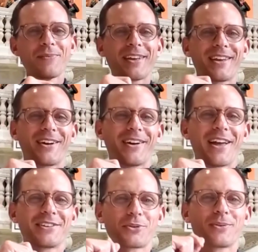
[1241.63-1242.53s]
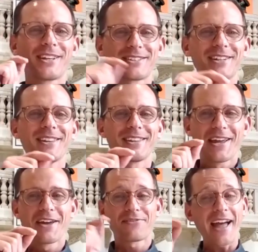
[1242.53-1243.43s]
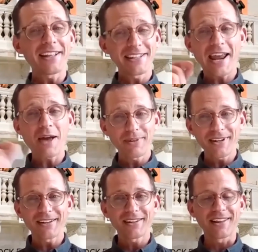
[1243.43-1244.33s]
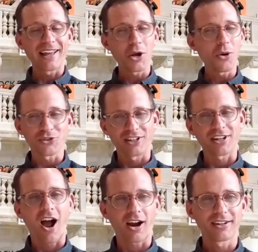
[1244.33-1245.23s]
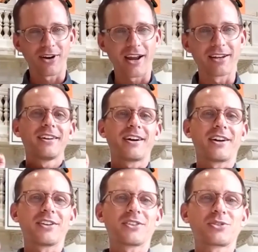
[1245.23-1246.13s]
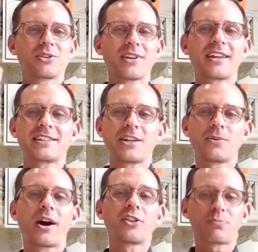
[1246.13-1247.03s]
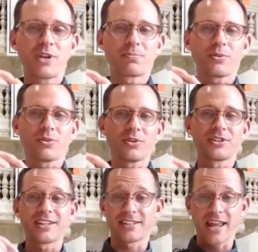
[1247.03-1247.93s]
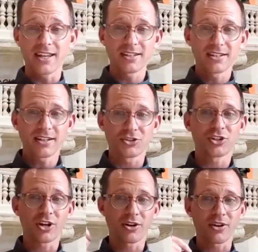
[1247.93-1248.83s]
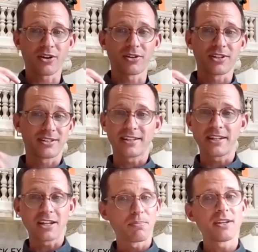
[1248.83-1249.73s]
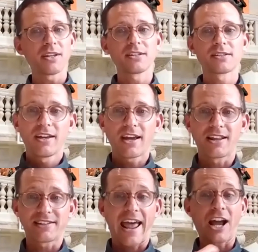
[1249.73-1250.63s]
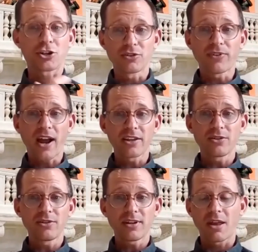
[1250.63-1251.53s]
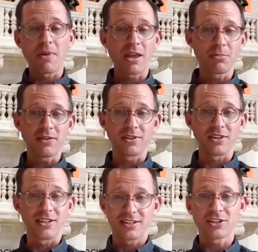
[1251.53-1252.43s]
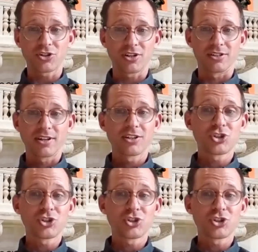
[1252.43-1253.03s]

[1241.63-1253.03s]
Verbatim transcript: You know, and so when they see if that is happening, like, no one's going to talk, right? So they can see when other people dissent and share their dissenting opinions, and it's actually valued, and maybe even the decision is